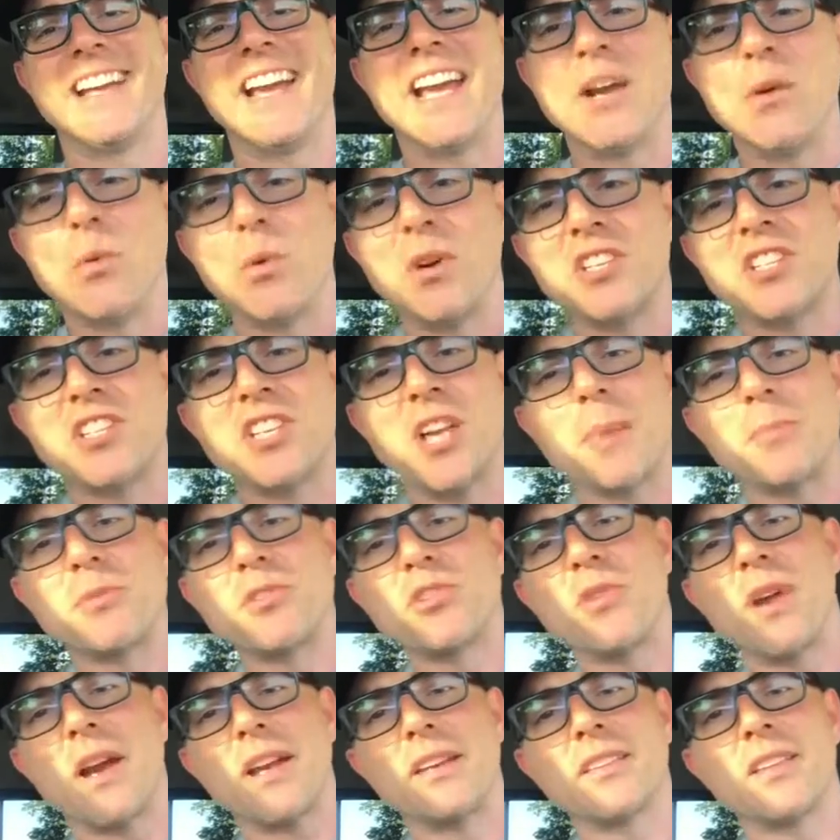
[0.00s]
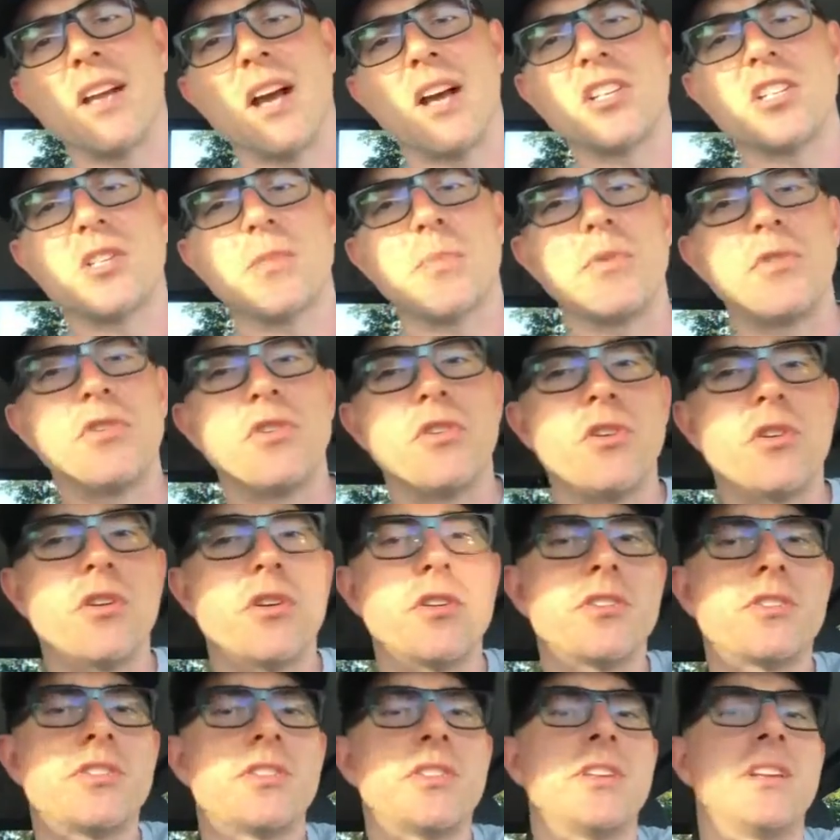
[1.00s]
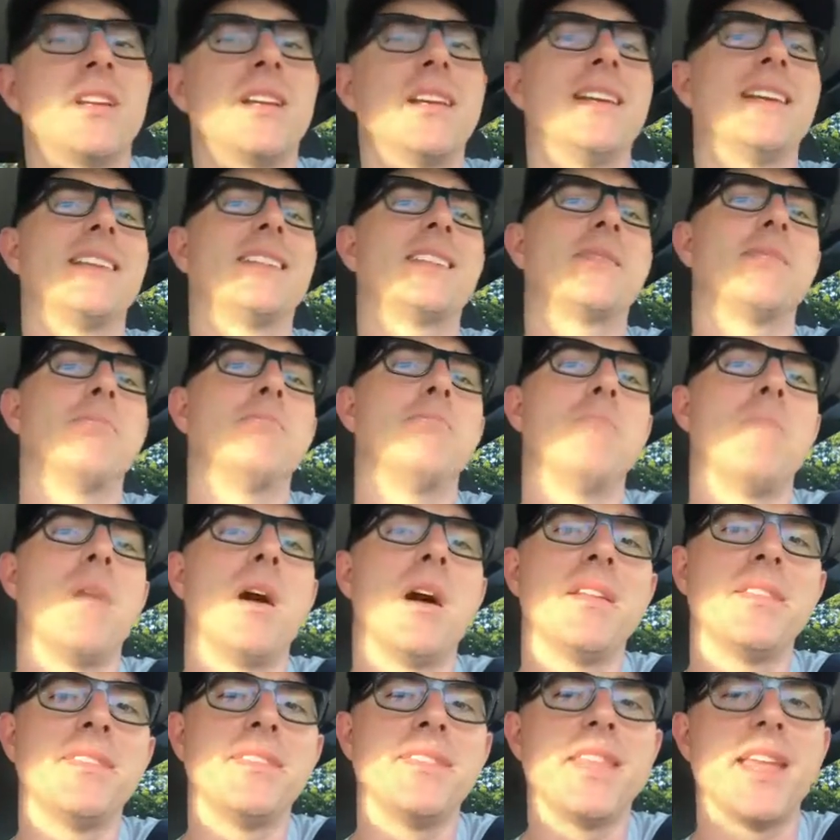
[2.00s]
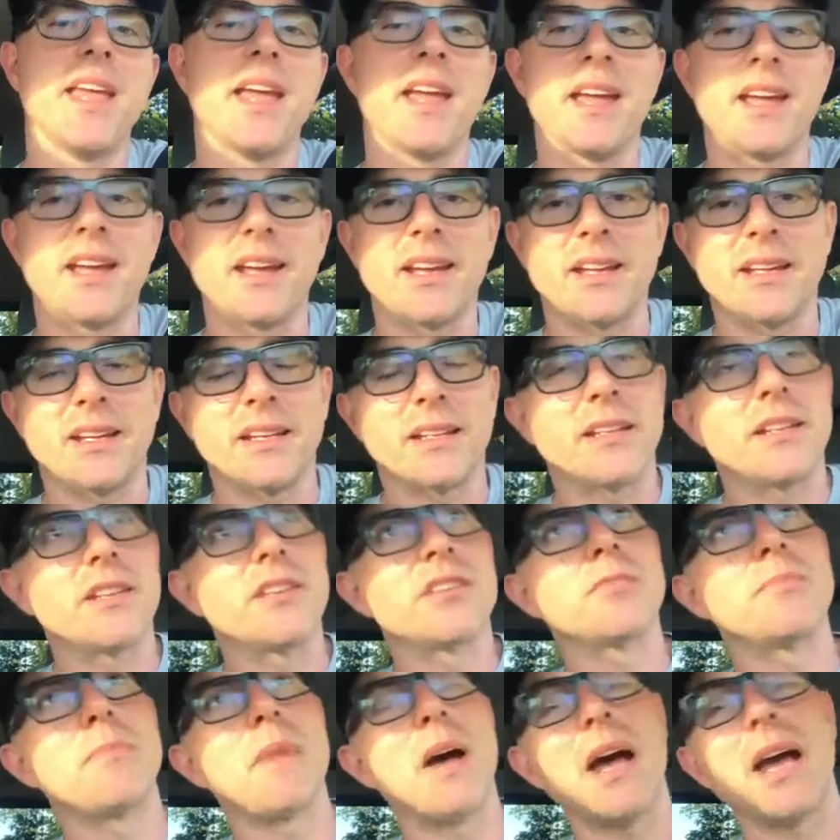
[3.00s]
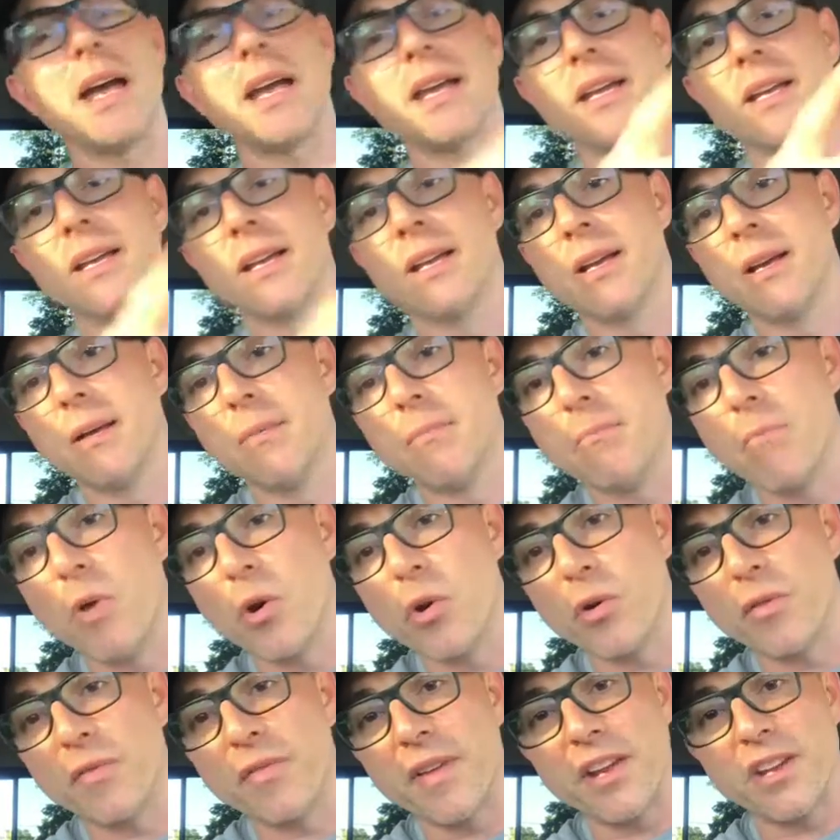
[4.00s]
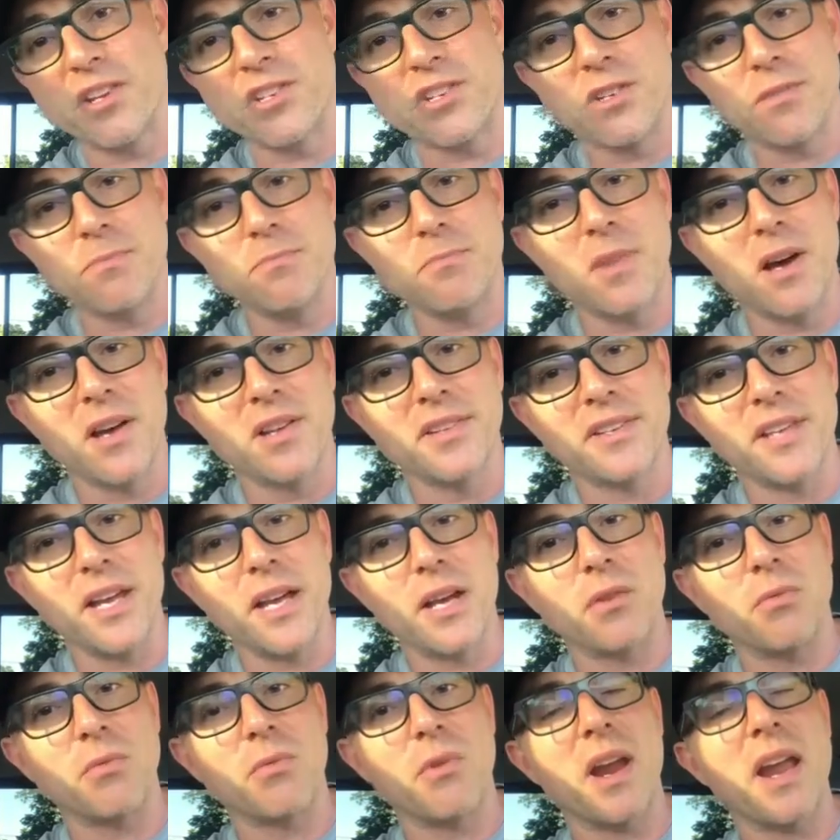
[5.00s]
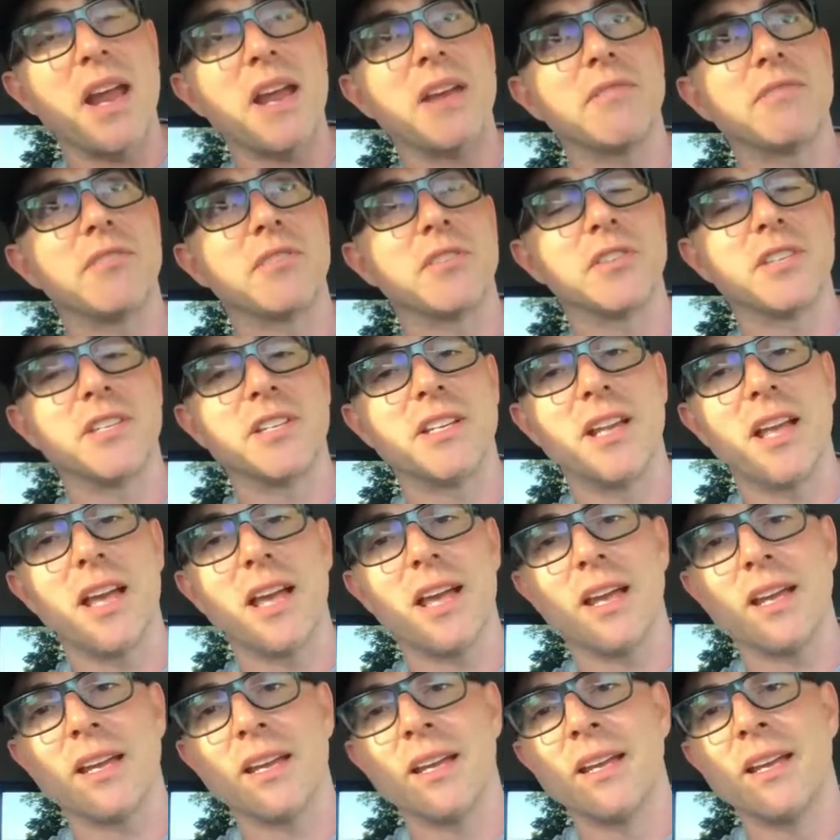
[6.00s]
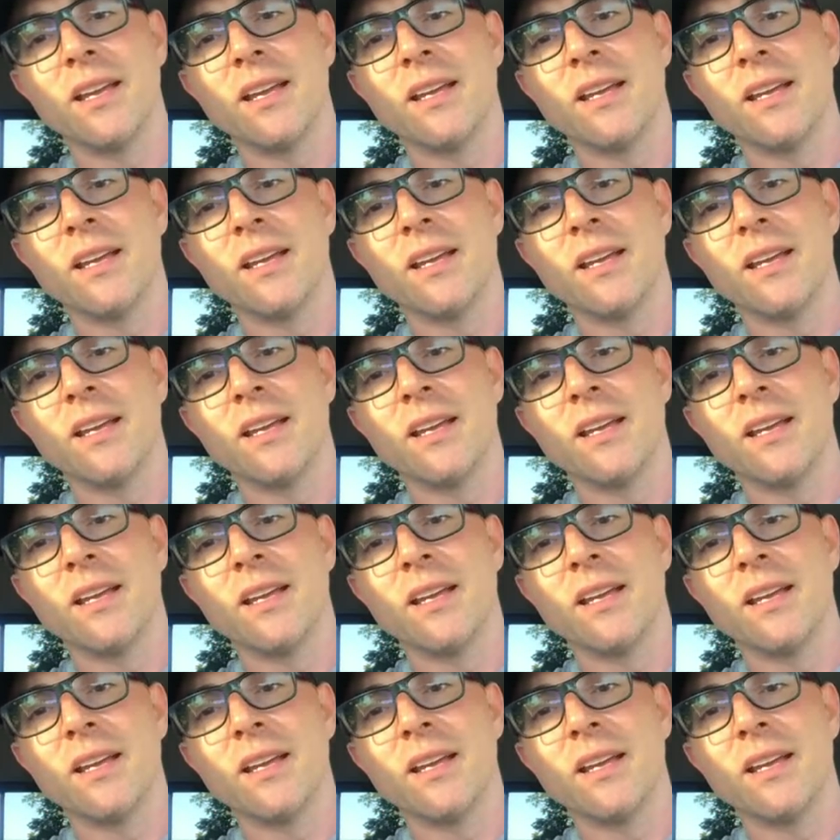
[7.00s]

Hey, what's up, strength entrepreneurs? It's Monday, here's my Motivation Monday rant for today